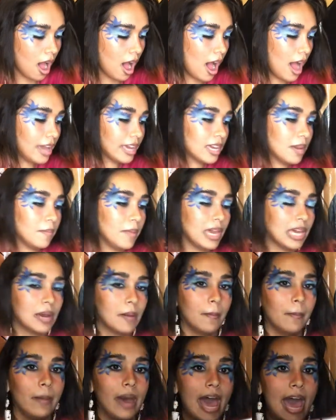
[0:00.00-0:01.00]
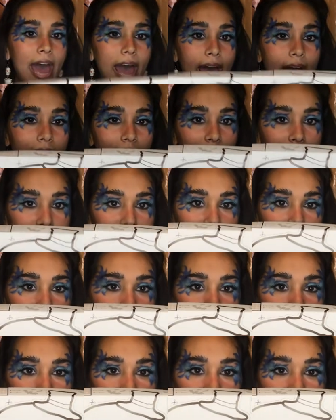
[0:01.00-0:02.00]
I can make a mask.
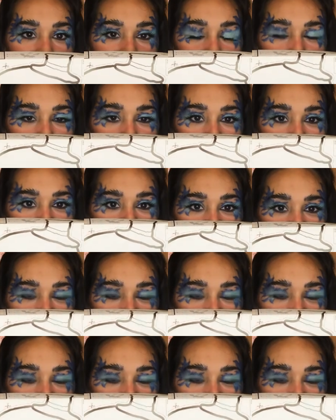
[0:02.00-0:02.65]
That's what it's